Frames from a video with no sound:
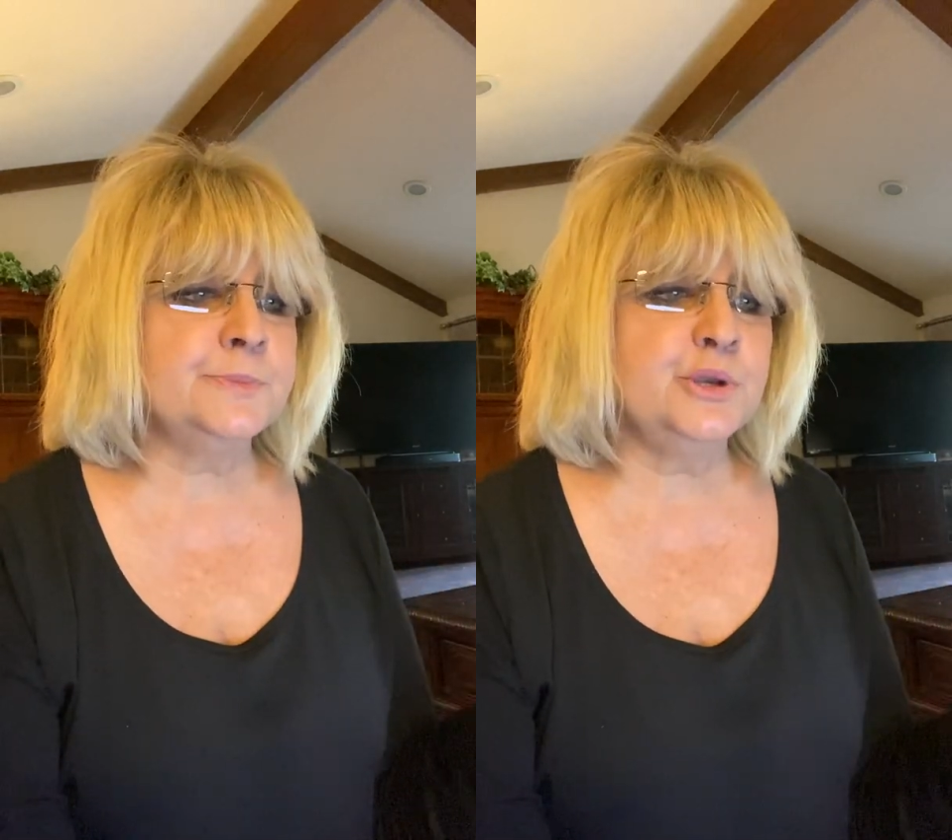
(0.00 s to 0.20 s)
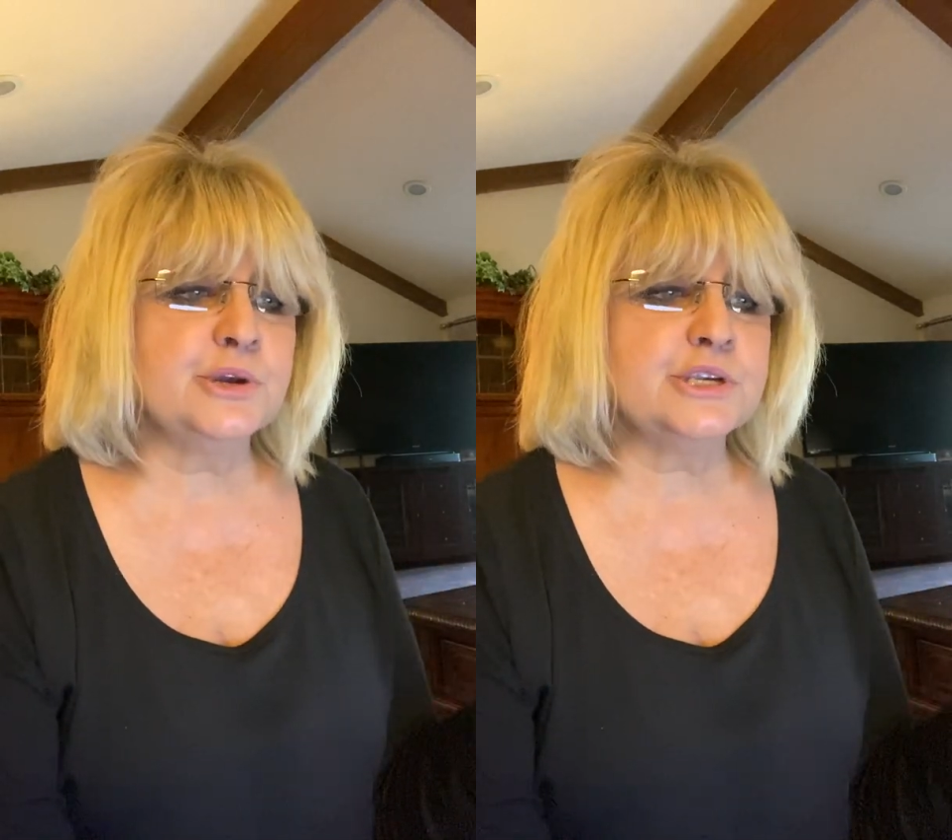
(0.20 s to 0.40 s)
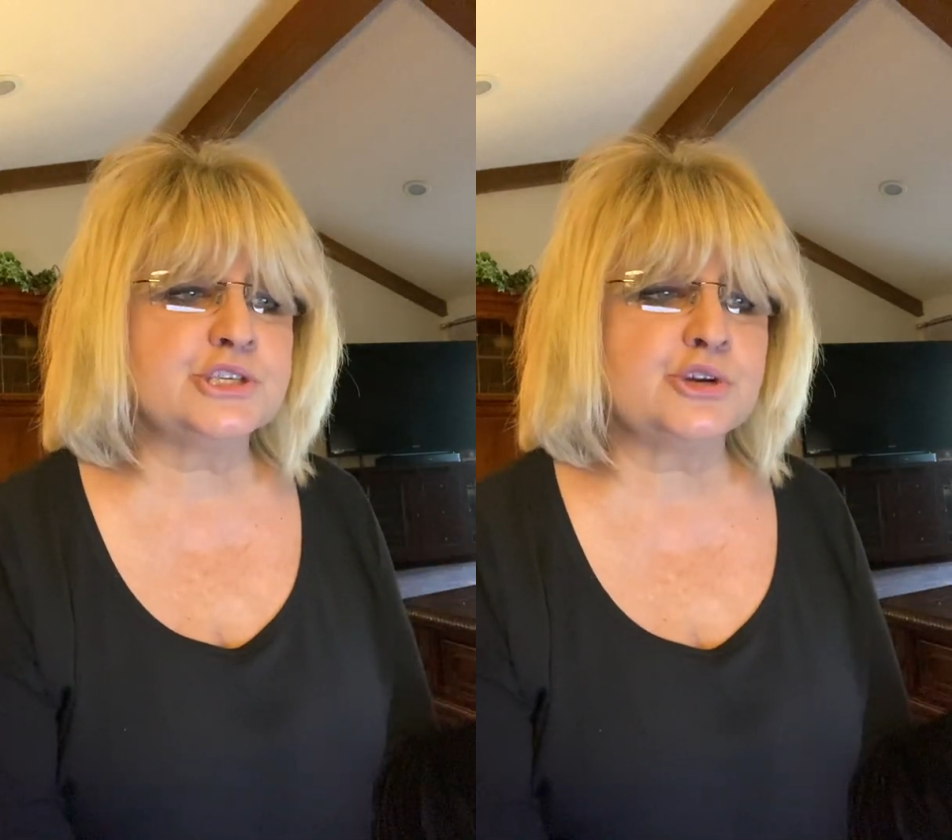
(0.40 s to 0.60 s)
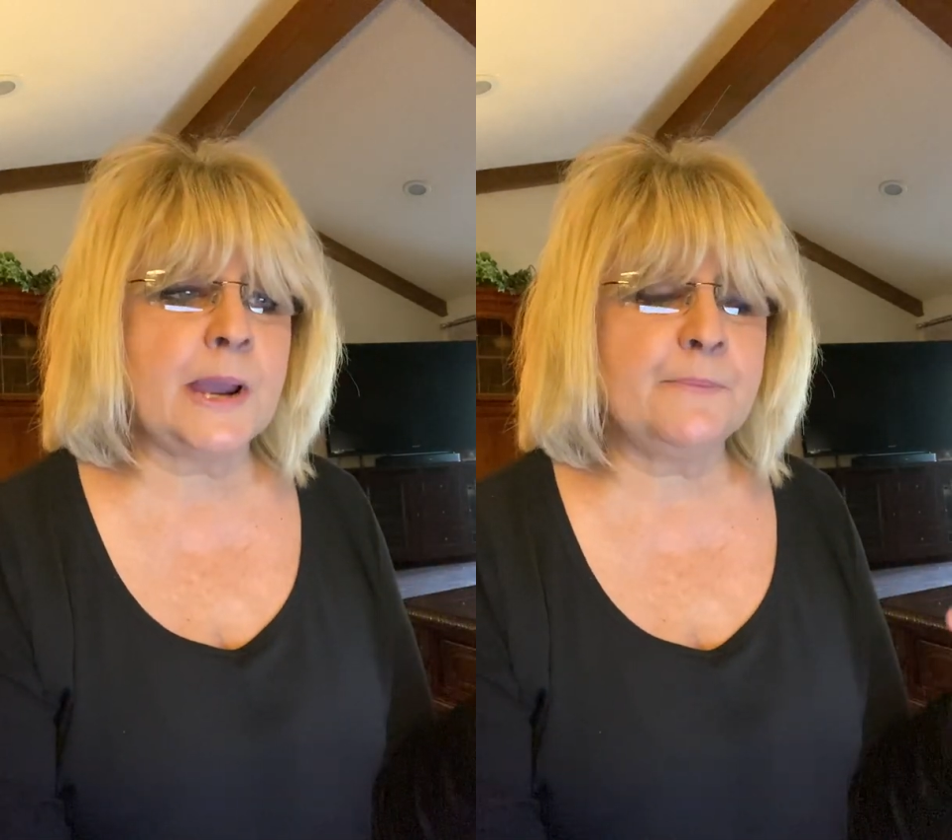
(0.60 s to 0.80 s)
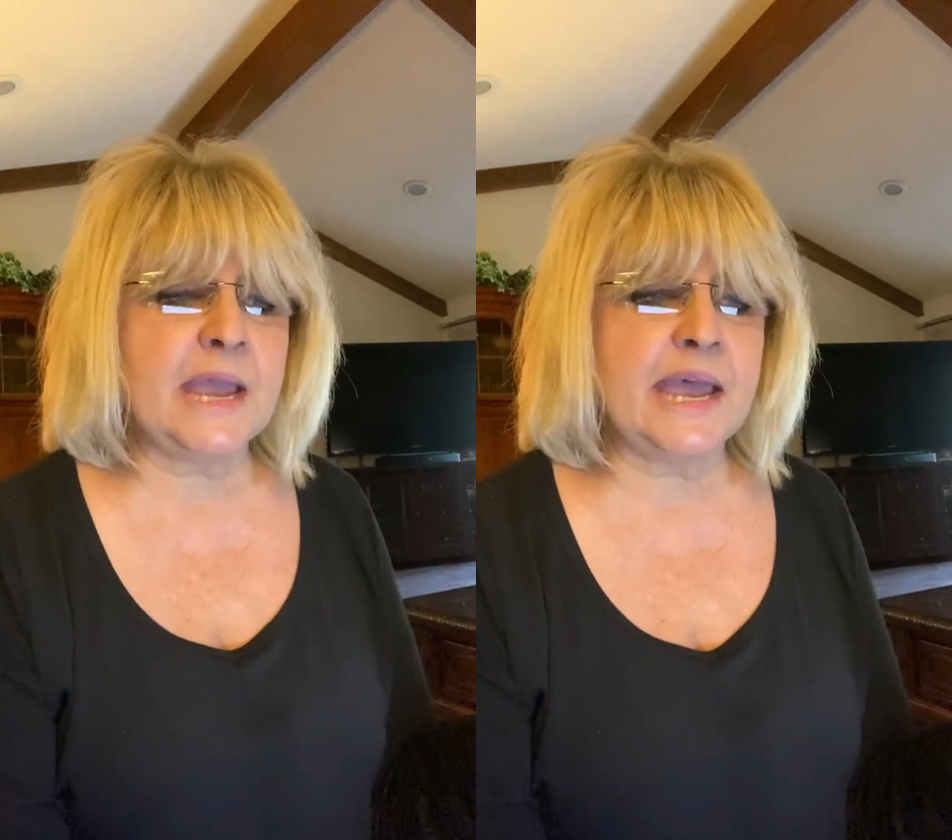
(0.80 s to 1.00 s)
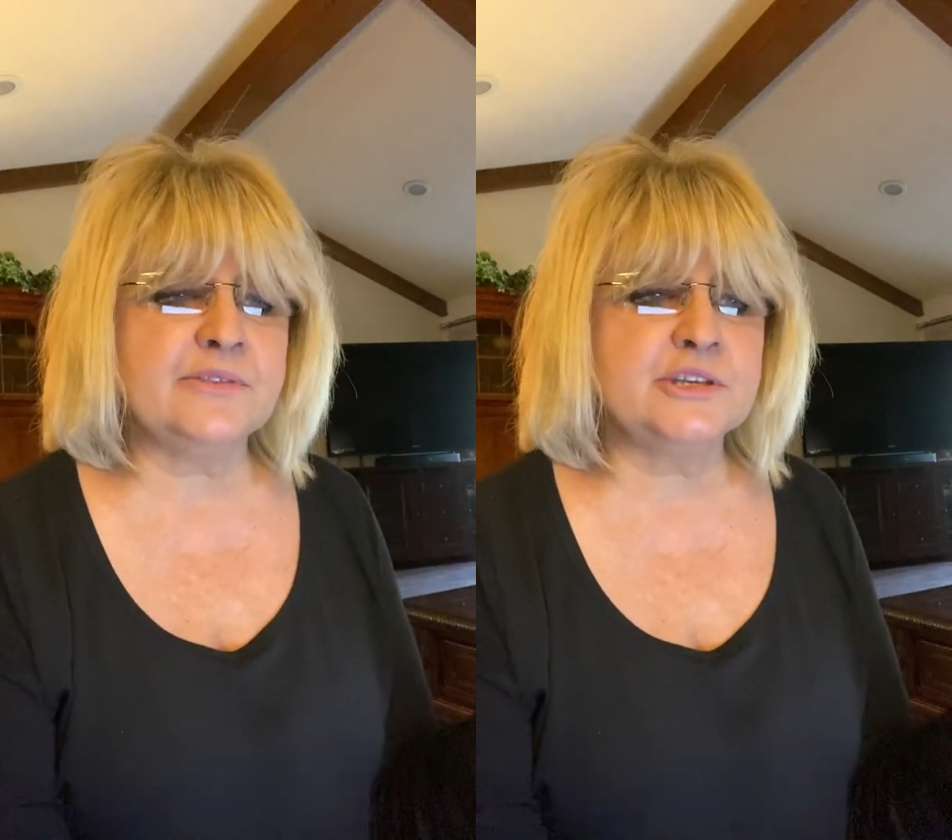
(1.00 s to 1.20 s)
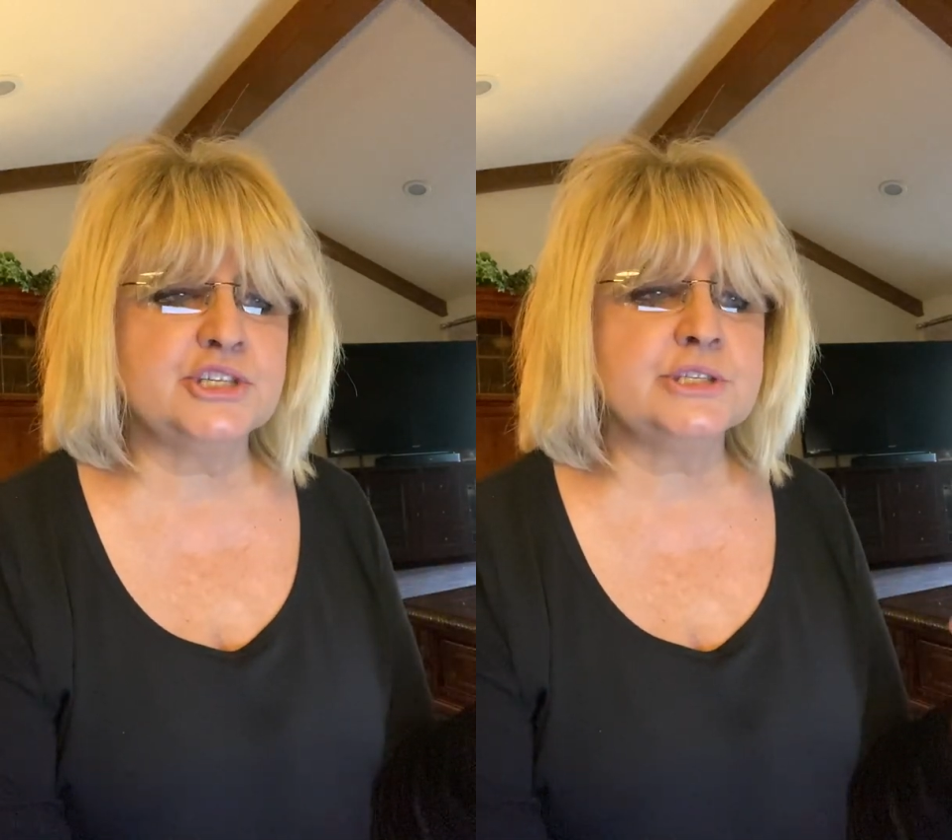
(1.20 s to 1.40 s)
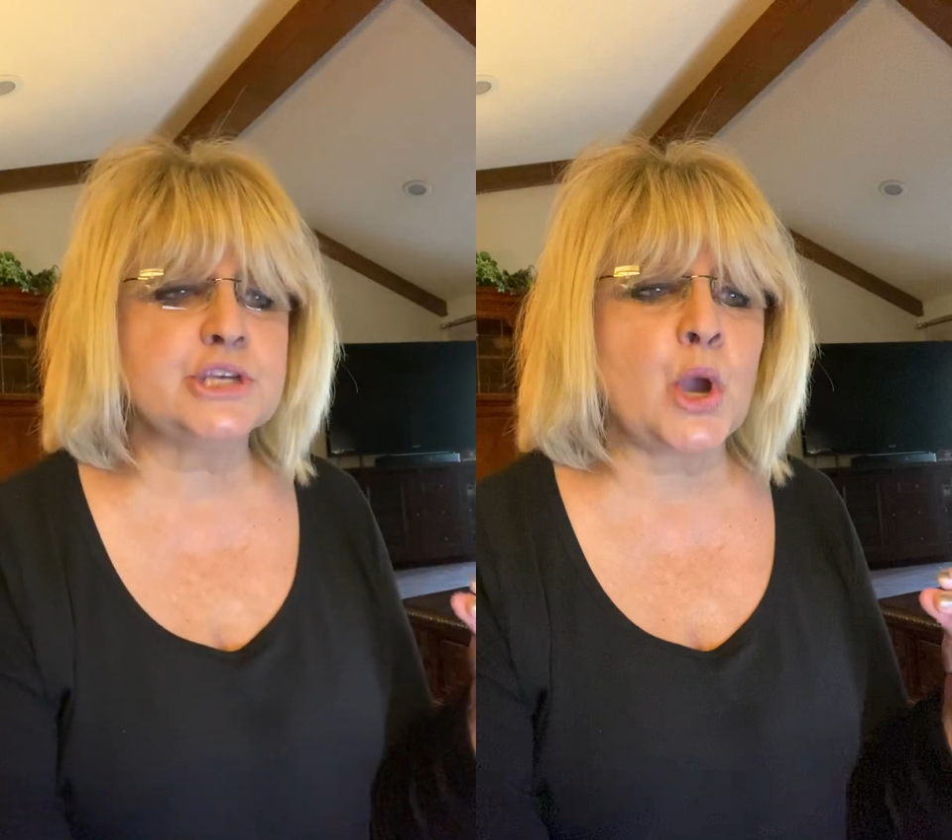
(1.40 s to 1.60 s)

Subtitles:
mucus trap pathogens